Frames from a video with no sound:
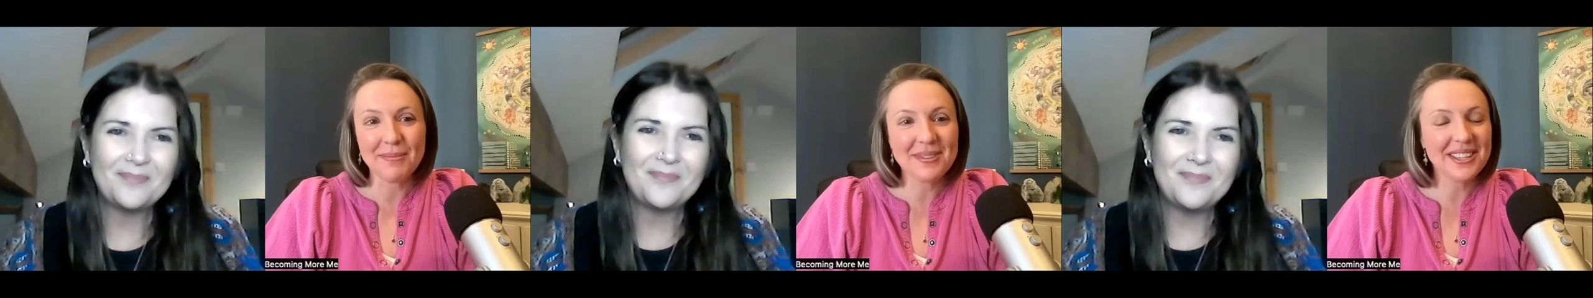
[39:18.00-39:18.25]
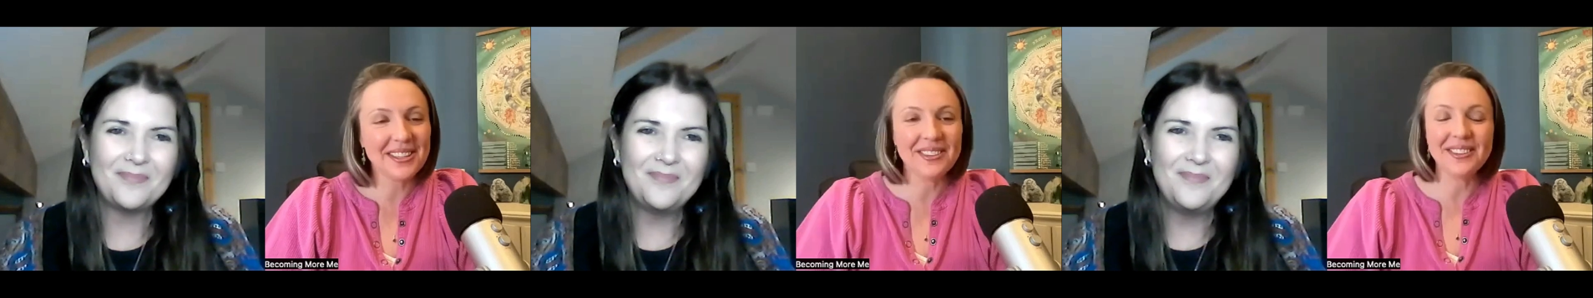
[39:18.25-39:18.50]

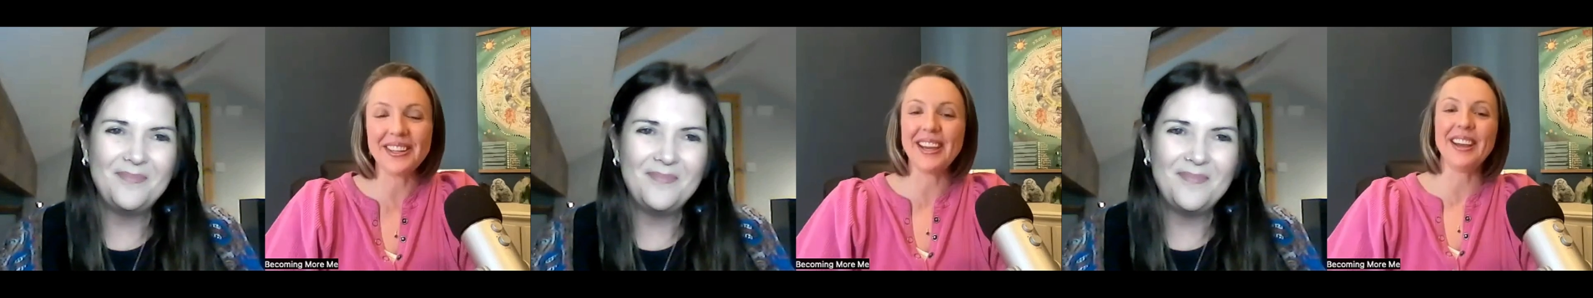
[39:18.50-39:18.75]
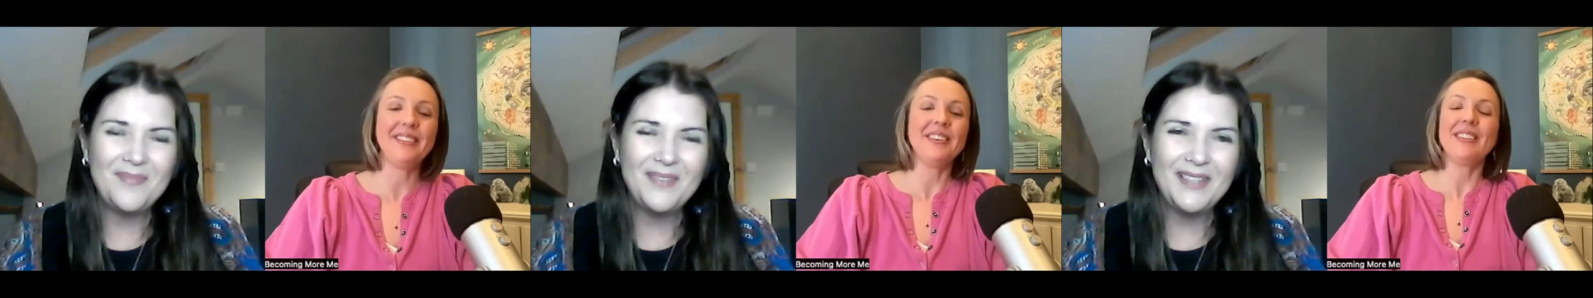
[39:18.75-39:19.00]

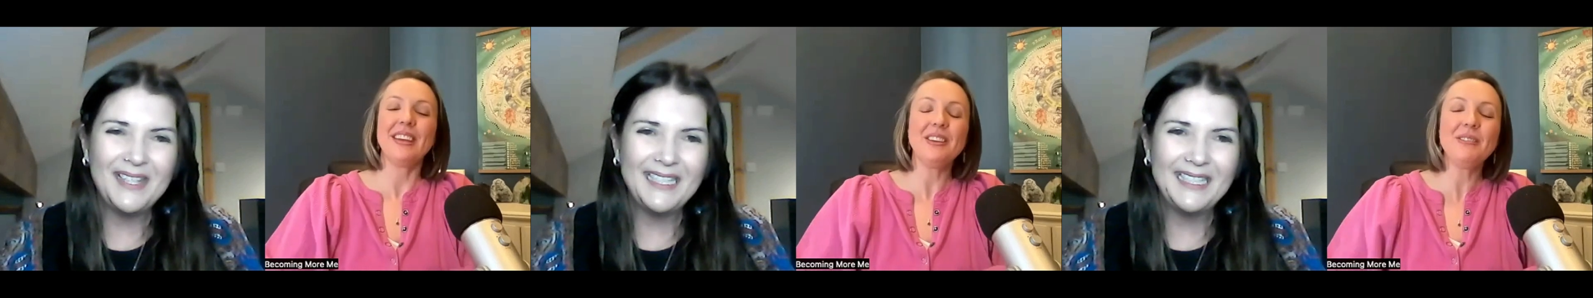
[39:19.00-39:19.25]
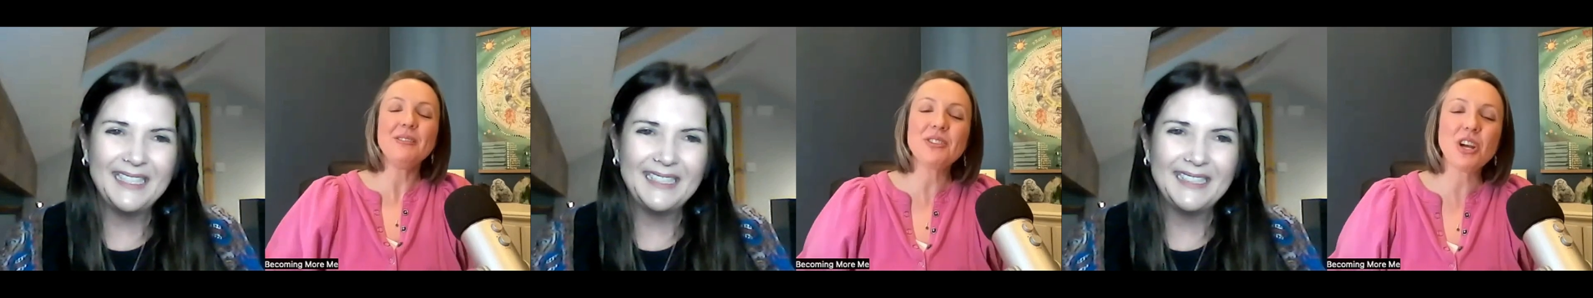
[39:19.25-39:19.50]
Speaker 1: Absolutely. Well,
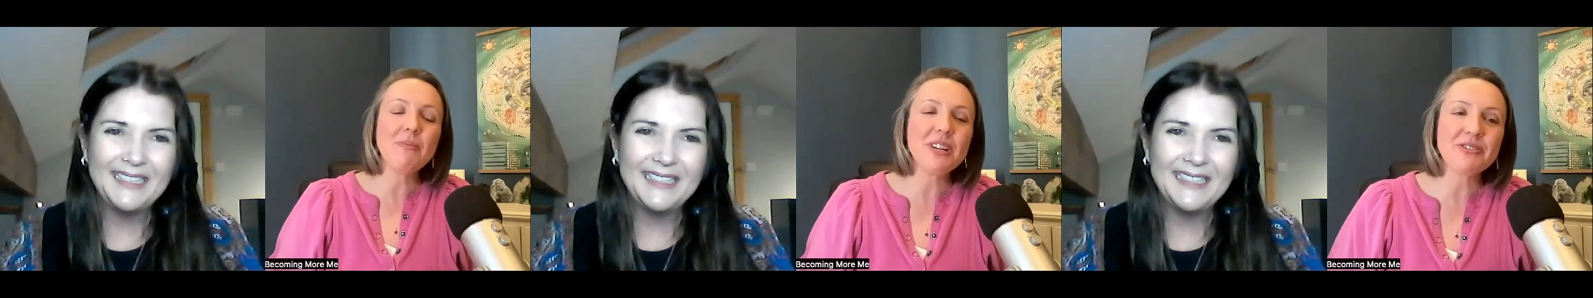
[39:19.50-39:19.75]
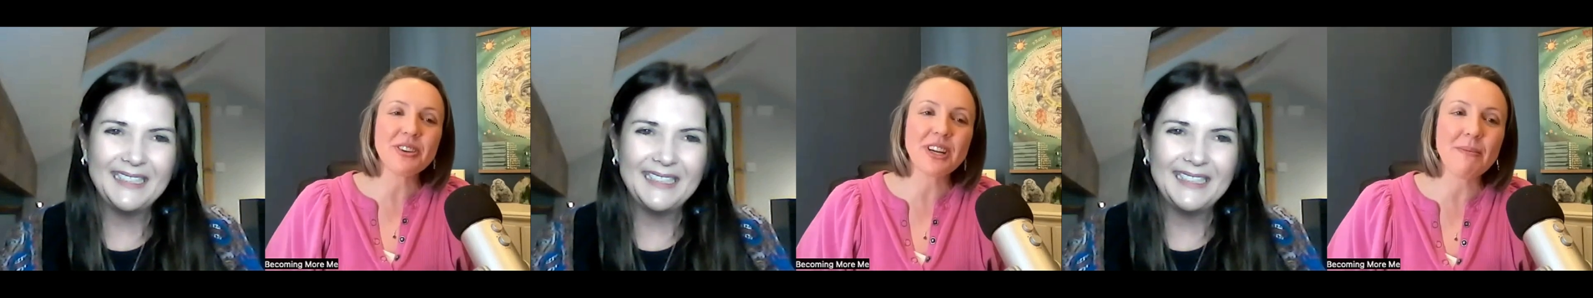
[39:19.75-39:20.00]
thank mm-hmm. you so
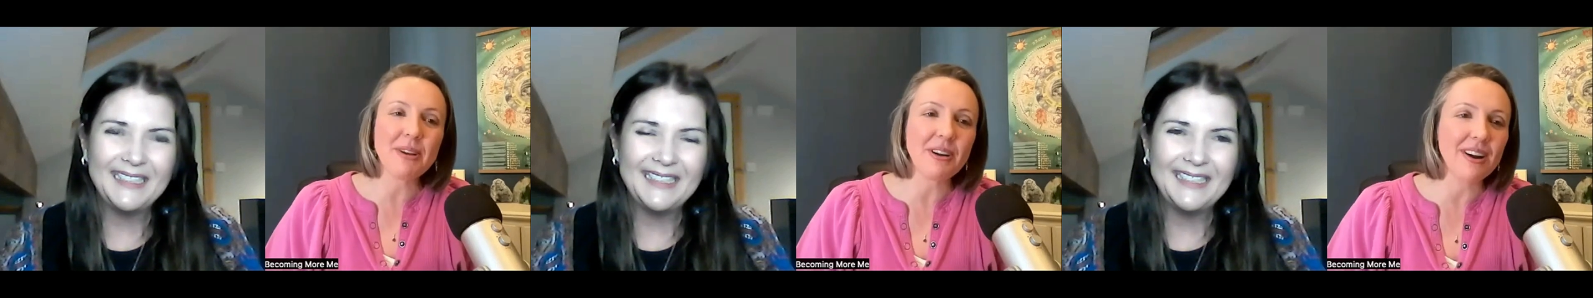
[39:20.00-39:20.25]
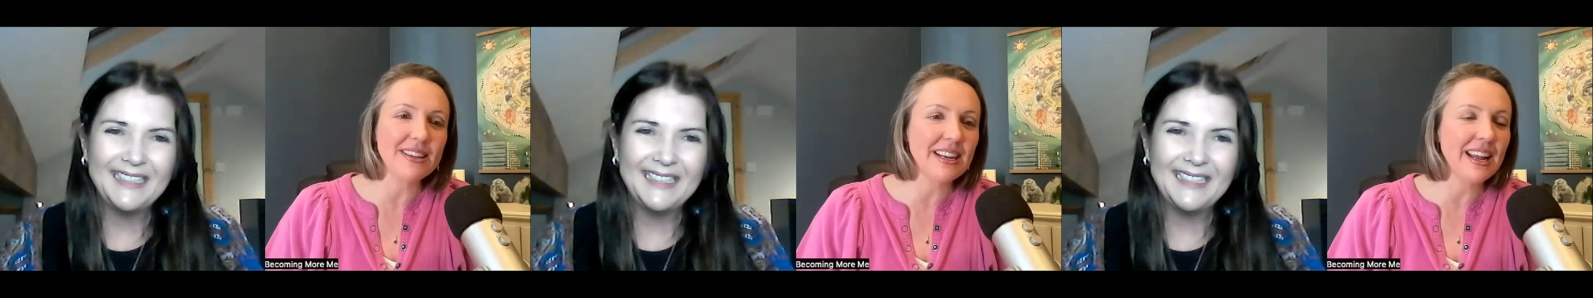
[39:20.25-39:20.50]
much for
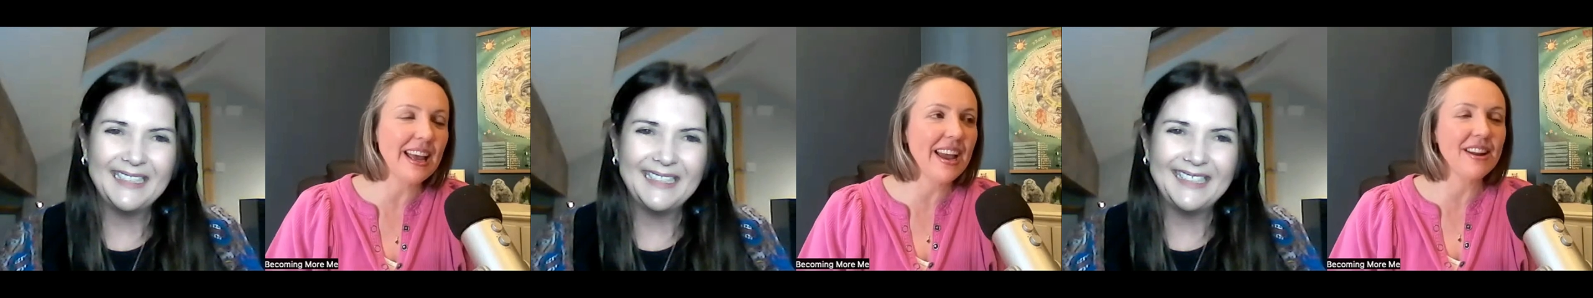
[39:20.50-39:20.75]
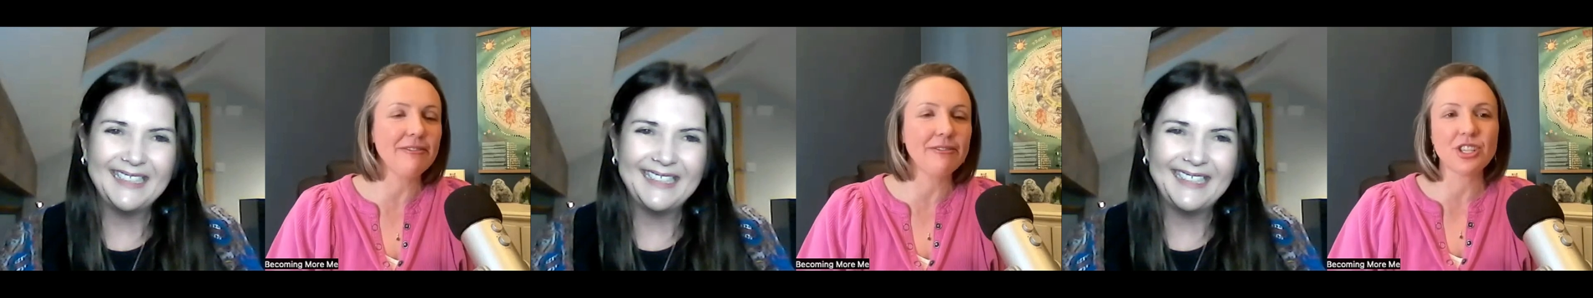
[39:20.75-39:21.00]
coming on
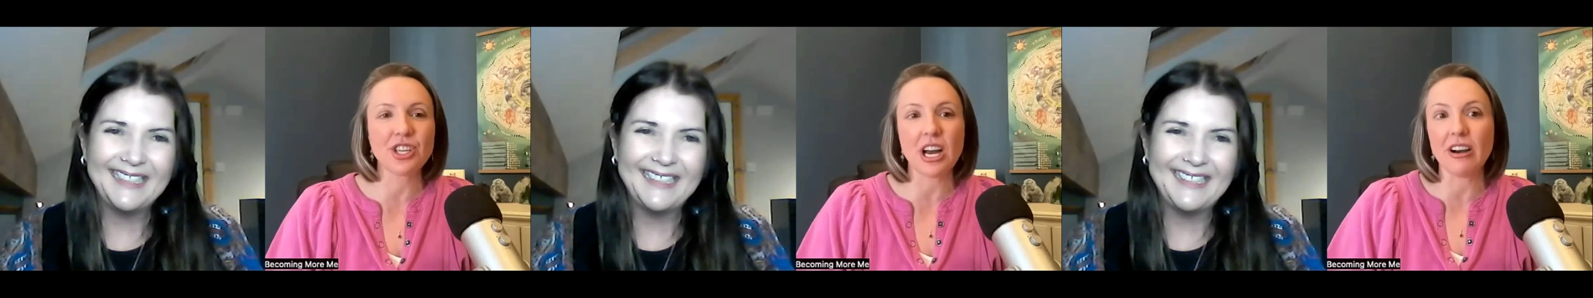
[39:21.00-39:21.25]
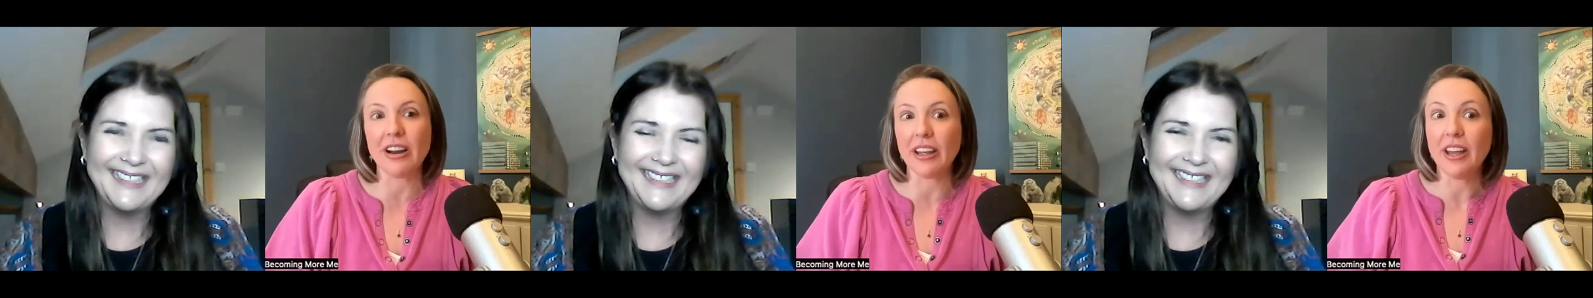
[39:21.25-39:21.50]
today and for
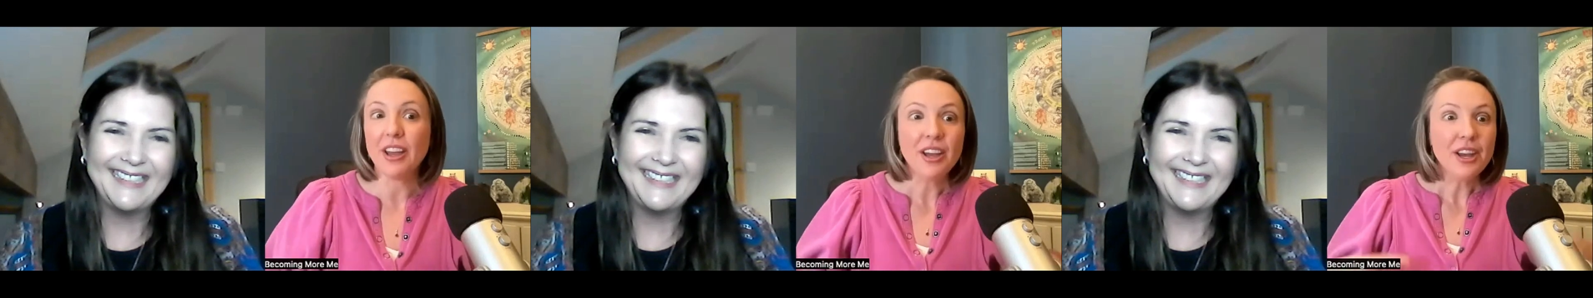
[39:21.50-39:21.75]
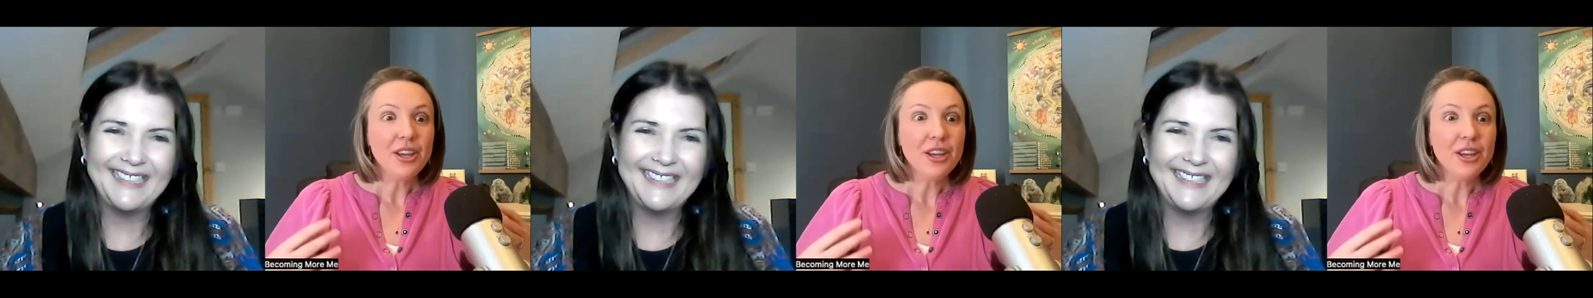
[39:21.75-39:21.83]
sharing